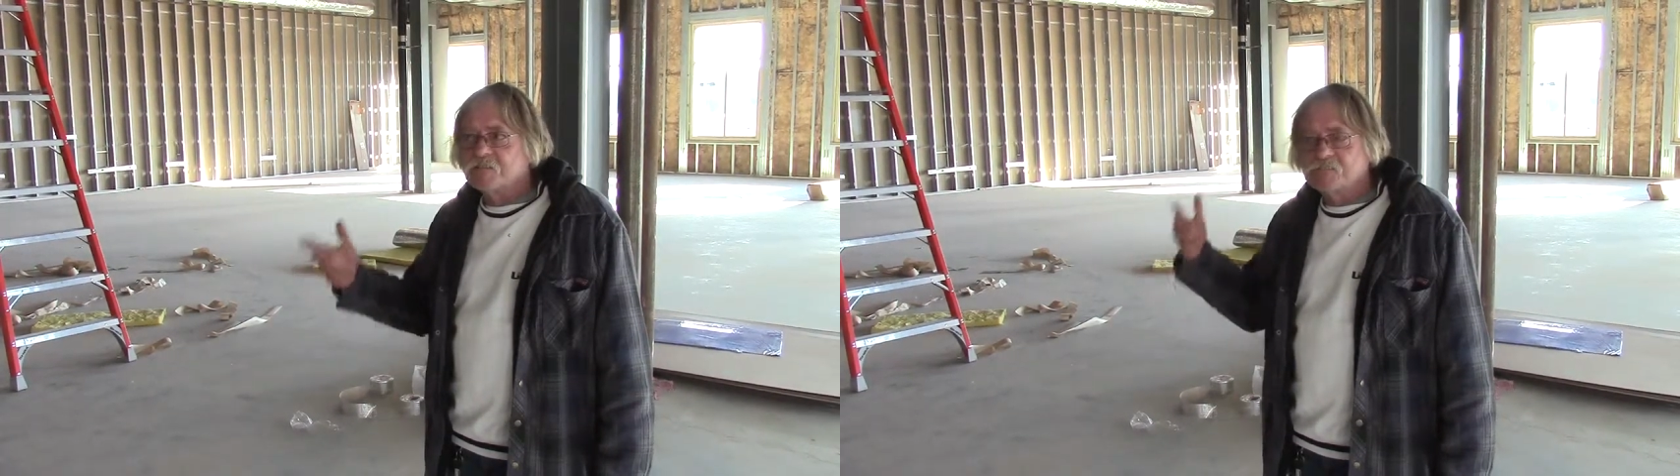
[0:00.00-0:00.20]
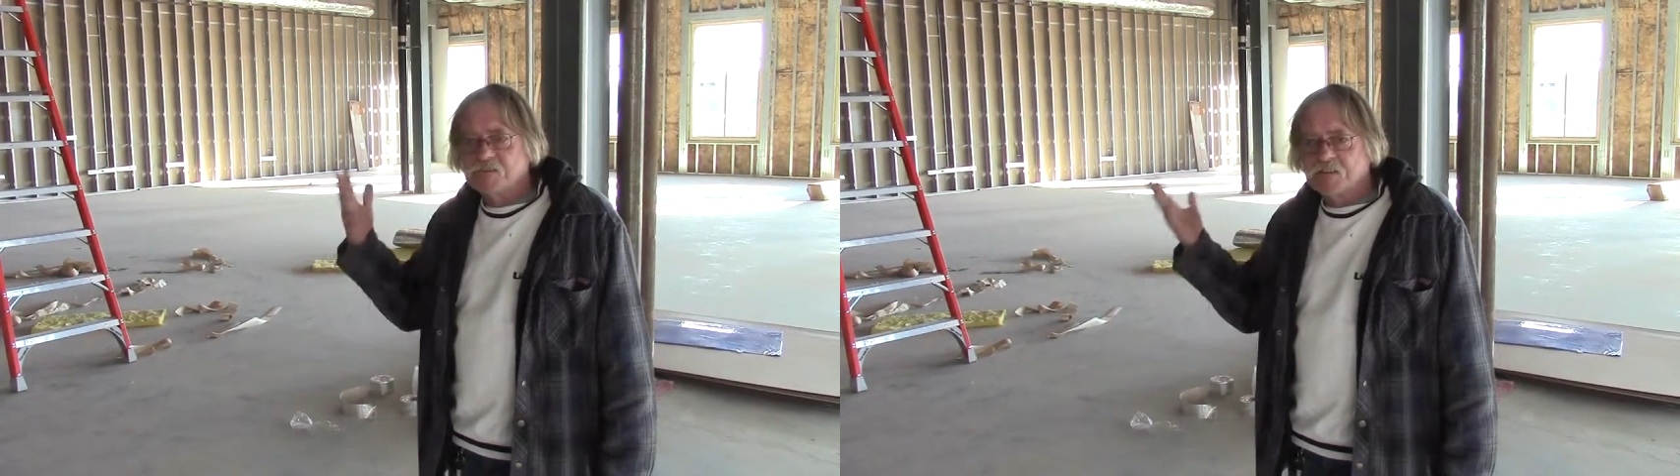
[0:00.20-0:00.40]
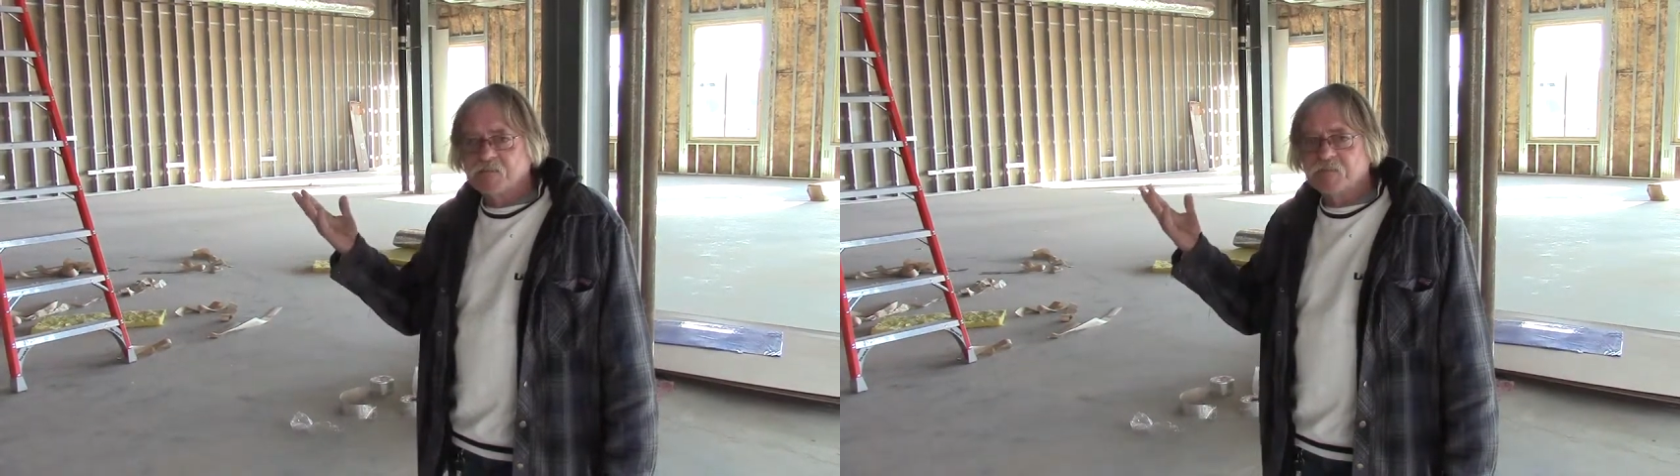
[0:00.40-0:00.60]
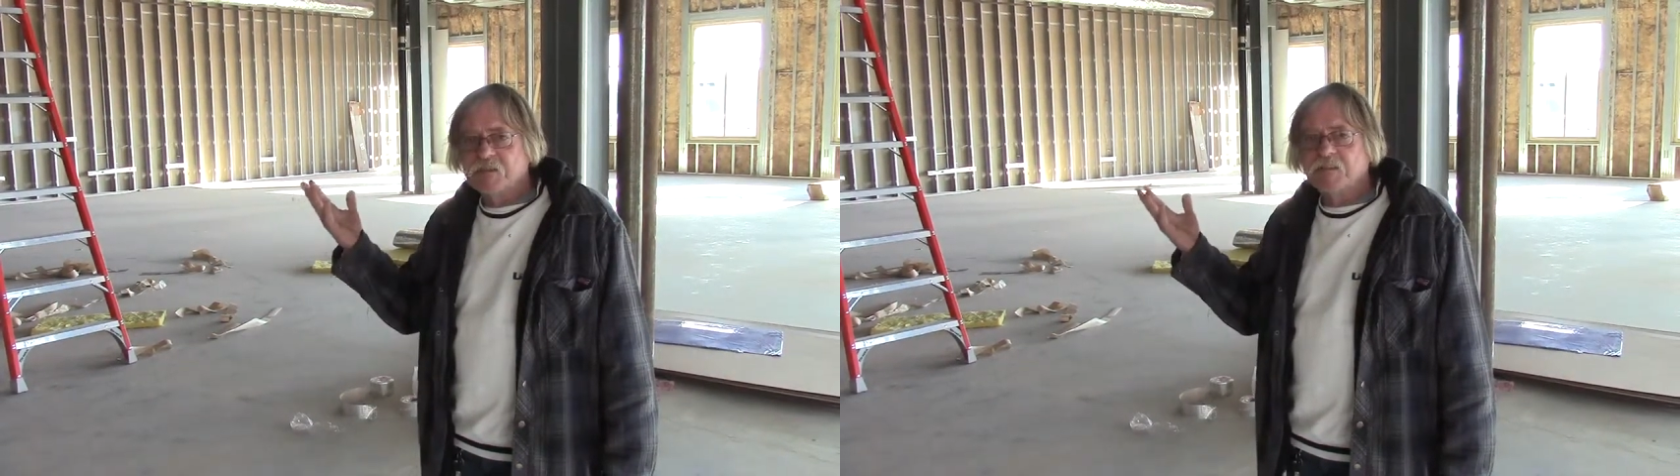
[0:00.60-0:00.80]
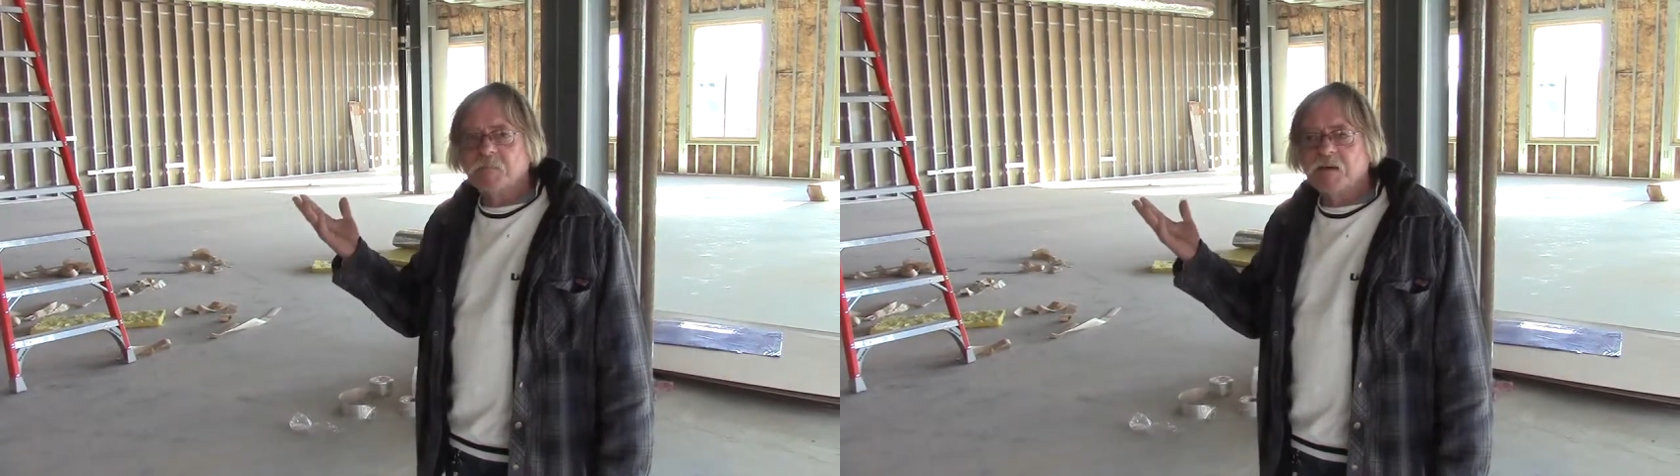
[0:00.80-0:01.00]
that
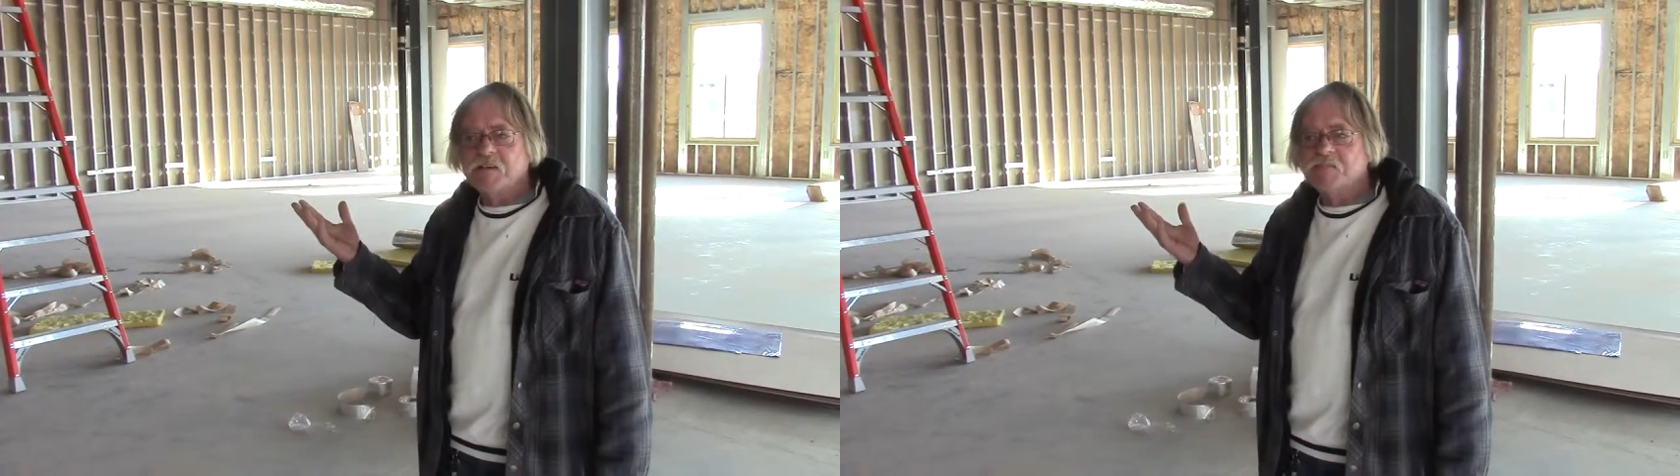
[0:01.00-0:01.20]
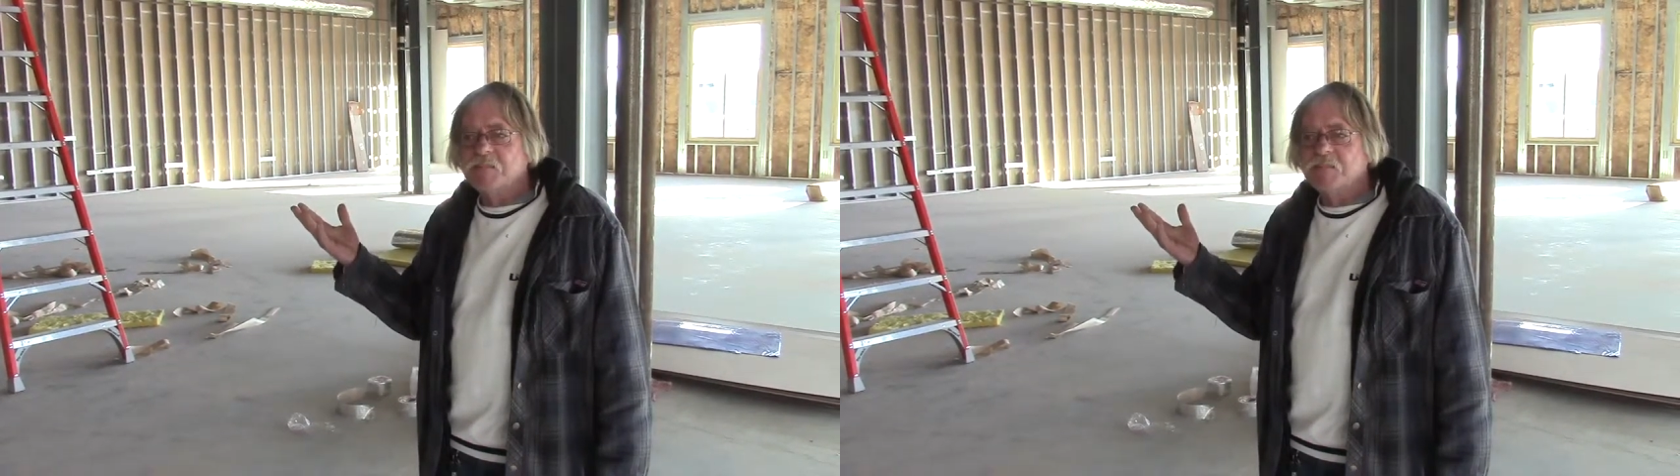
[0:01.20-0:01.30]
did the base